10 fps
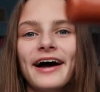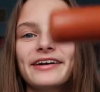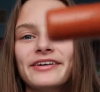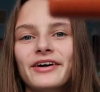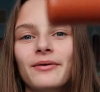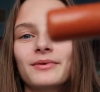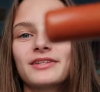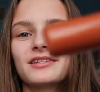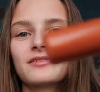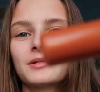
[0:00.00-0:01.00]
I don't know, but
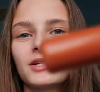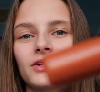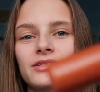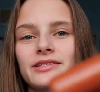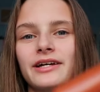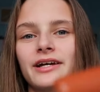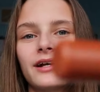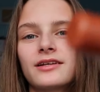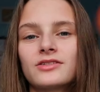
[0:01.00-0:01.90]
this is what it looks like.